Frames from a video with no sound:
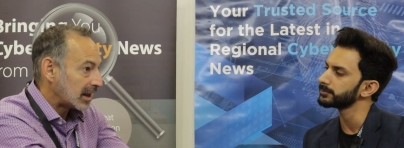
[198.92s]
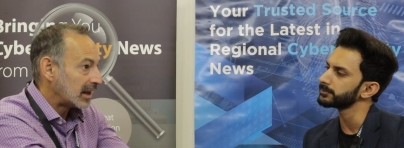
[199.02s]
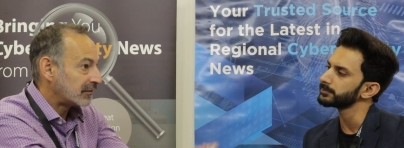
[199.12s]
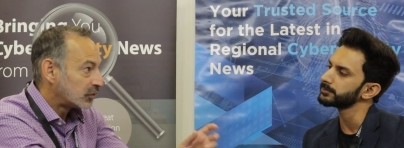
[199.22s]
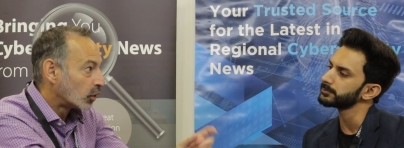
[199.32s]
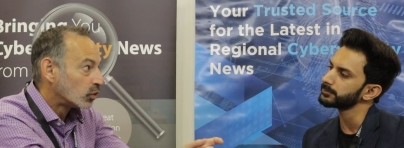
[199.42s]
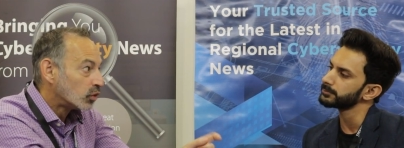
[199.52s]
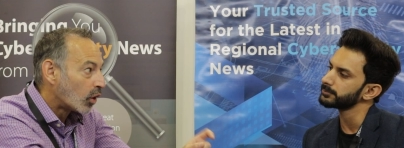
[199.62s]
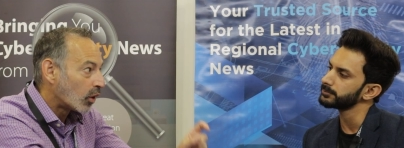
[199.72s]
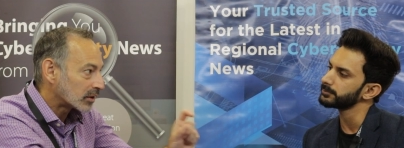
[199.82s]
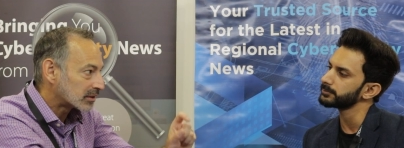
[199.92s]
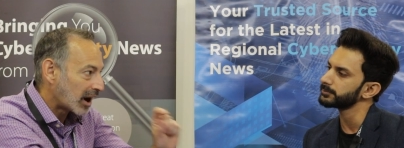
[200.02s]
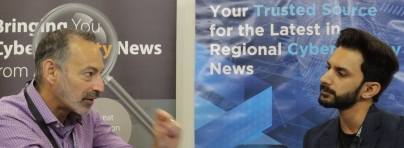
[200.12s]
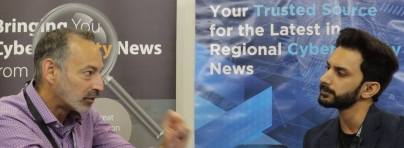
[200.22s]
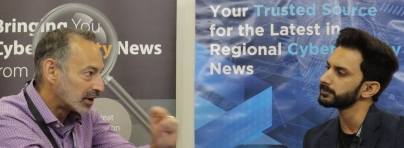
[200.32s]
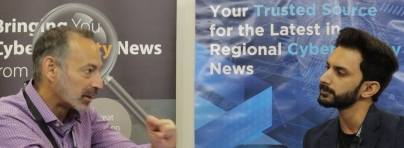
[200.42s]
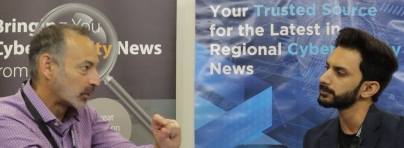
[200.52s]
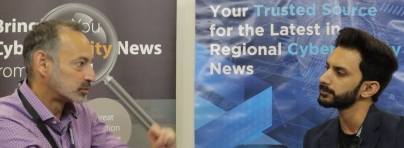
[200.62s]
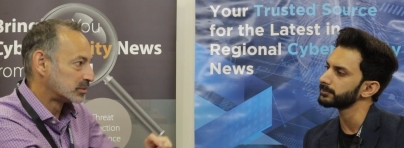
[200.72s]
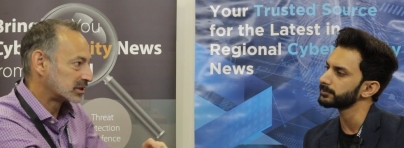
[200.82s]
Speaker 1: if you're not covering
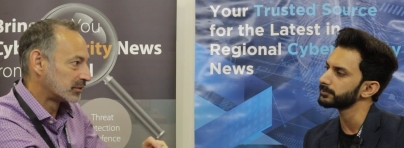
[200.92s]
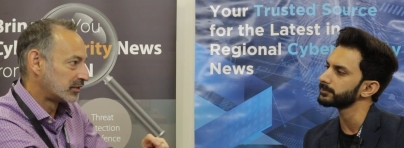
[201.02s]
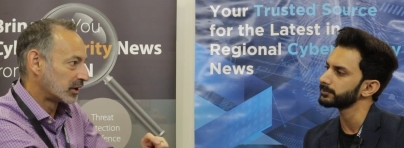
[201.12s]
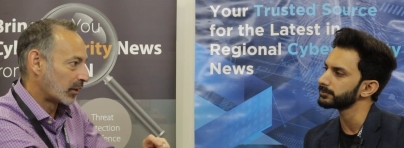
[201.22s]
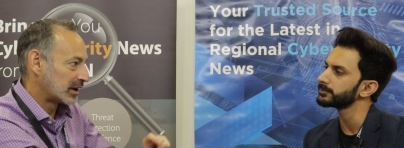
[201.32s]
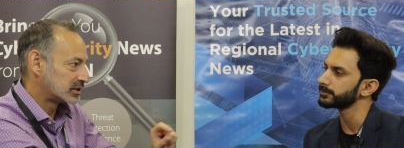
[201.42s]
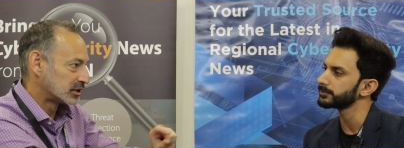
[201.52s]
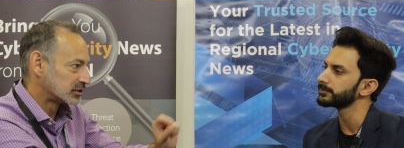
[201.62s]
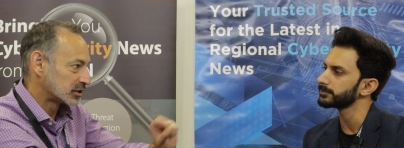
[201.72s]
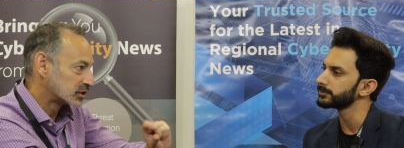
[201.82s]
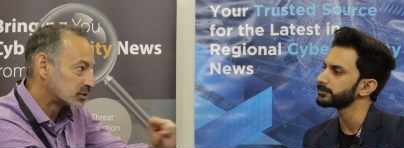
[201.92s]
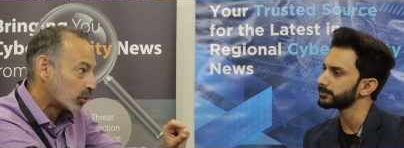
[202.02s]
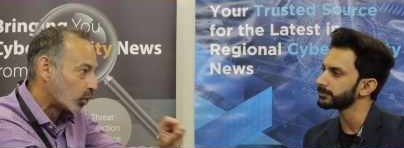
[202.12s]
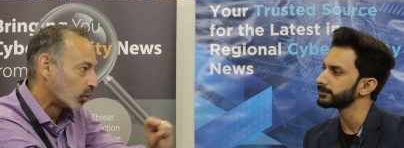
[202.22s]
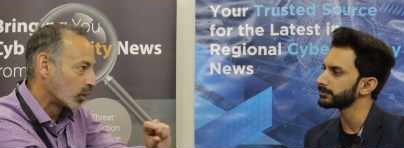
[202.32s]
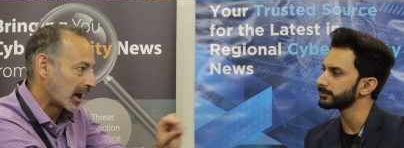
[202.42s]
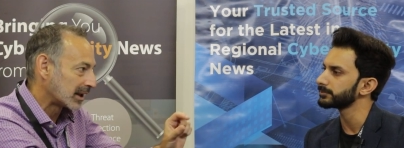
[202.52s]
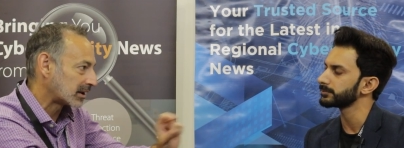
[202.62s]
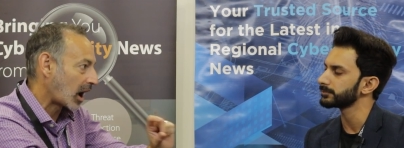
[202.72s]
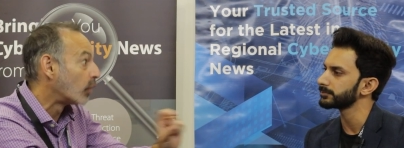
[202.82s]
those misconfigurations and small
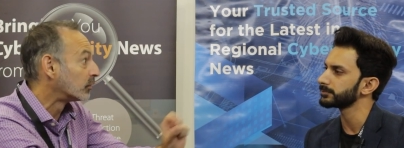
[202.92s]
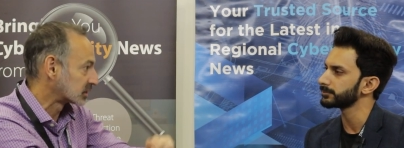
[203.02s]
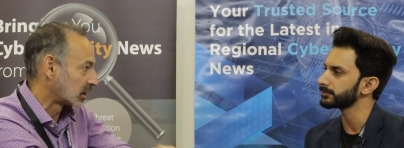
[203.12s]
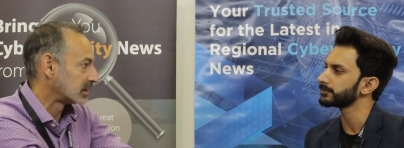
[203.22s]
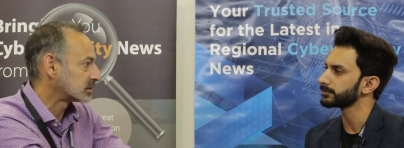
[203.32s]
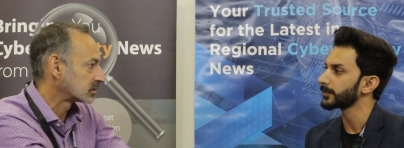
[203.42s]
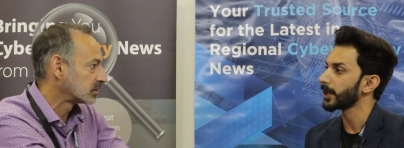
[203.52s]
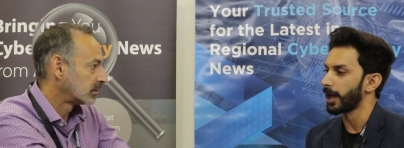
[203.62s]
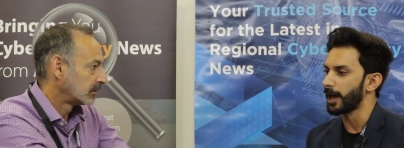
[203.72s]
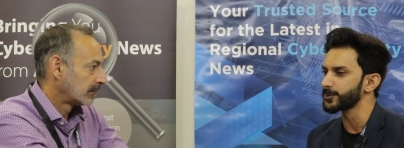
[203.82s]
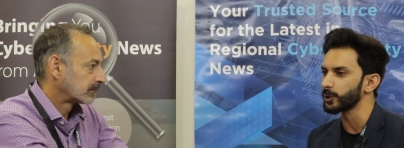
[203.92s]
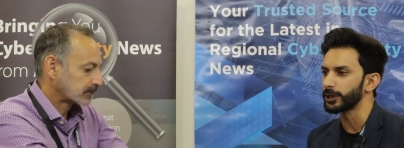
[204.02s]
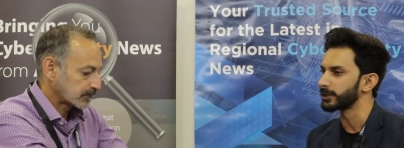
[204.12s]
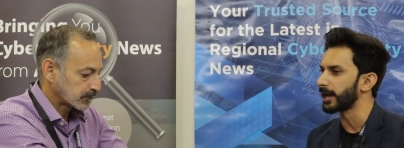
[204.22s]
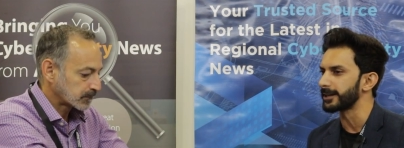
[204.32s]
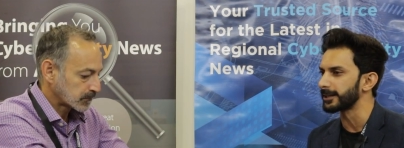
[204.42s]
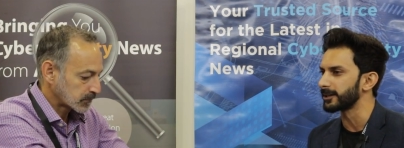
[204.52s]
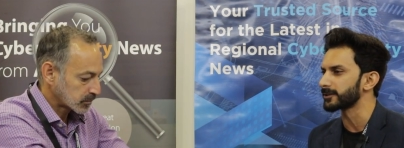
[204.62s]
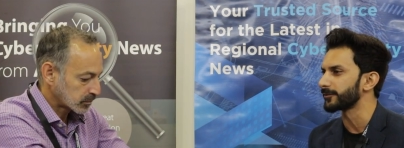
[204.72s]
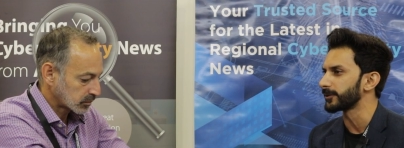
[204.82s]
like oversights?
Speaker 2: Absolutely. I think
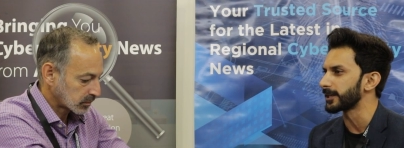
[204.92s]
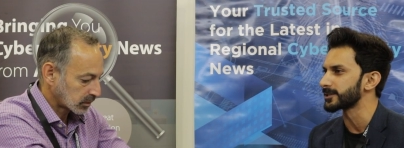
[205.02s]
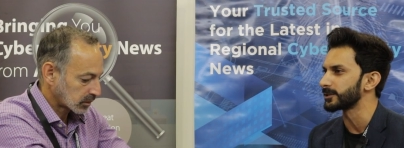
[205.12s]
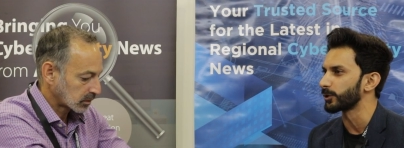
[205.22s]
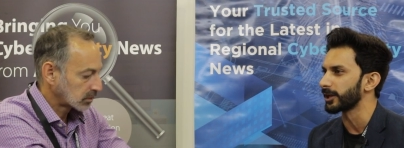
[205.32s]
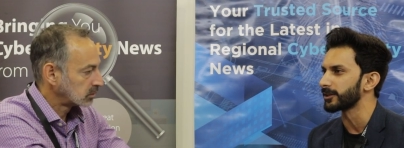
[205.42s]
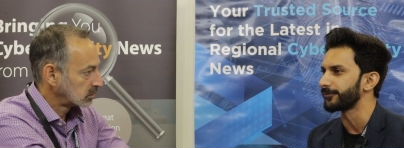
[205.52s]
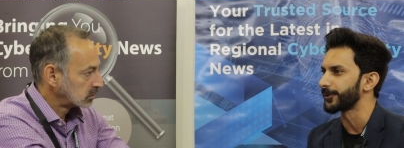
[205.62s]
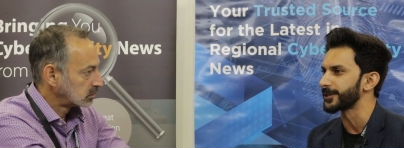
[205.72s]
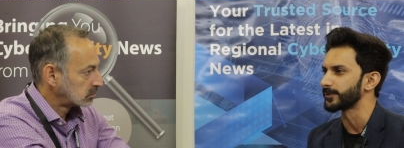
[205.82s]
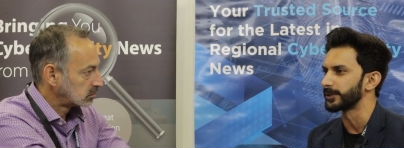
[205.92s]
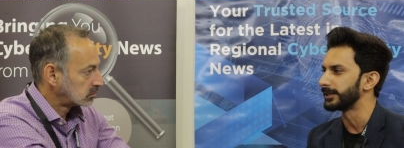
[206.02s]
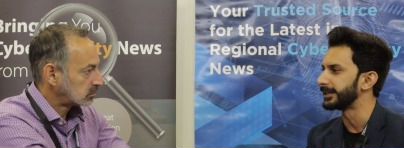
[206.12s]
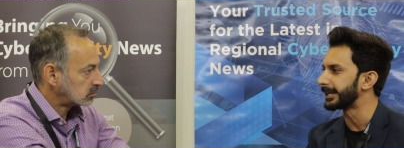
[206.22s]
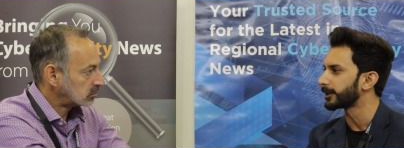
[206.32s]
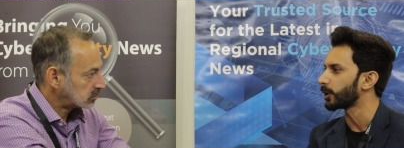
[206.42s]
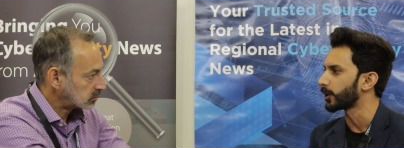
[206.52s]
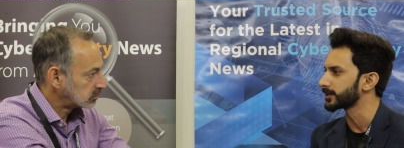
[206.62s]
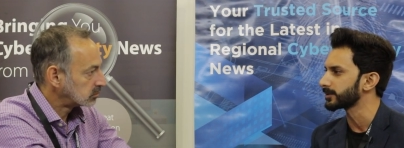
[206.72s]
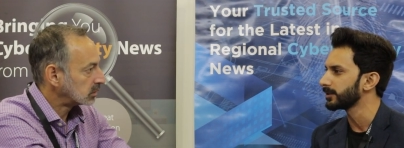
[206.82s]
let the, let's look at the first one, data
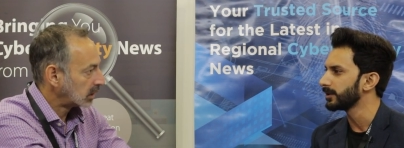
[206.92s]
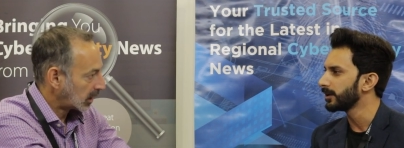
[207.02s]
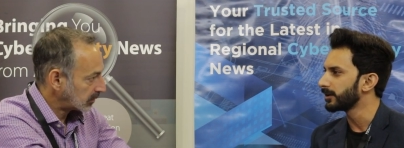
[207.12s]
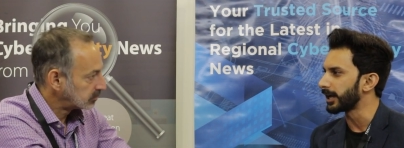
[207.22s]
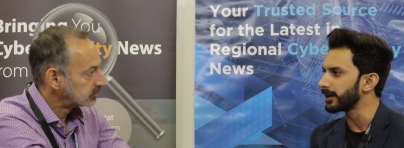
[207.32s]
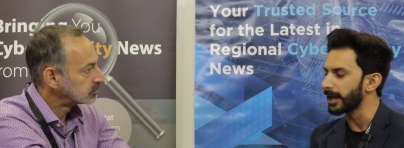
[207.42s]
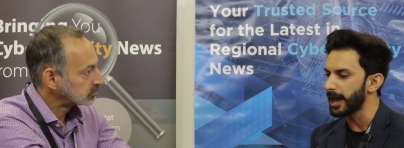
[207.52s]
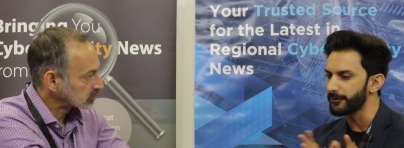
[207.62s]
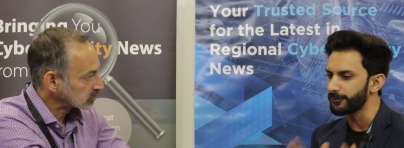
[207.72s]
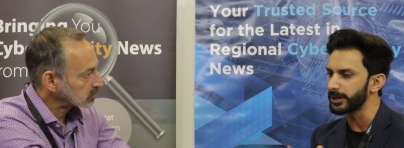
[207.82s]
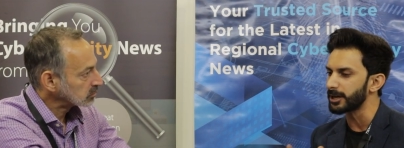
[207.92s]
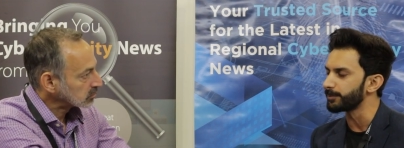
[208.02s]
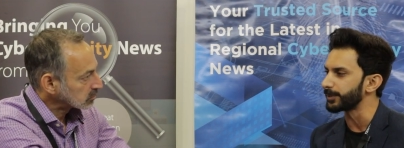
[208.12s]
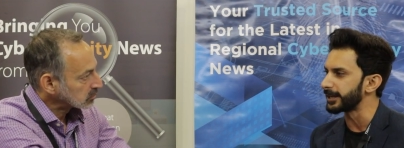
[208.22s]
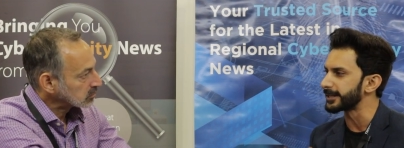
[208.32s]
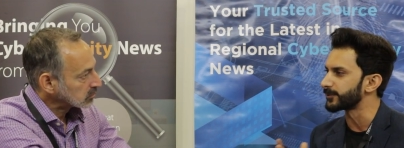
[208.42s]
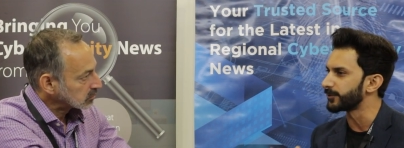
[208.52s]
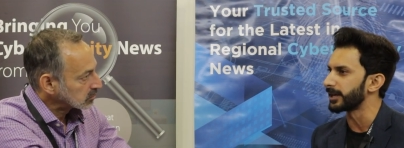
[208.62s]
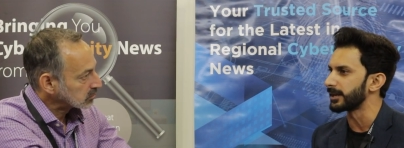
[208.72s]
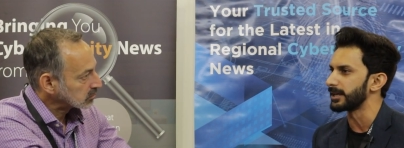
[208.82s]
loss. Yeah. Right. Every company is
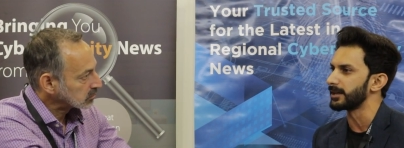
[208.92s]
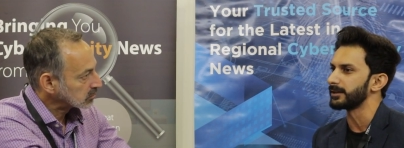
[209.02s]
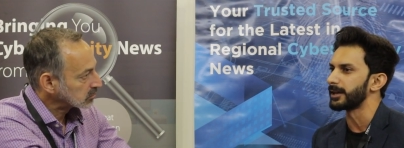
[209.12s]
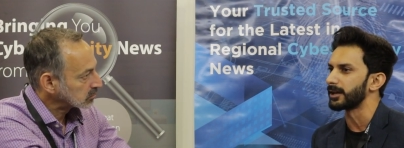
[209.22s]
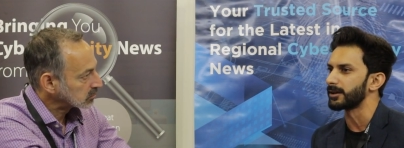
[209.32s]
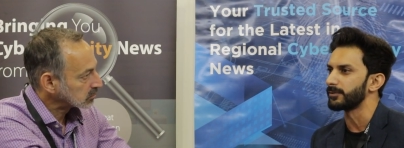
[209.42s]
very like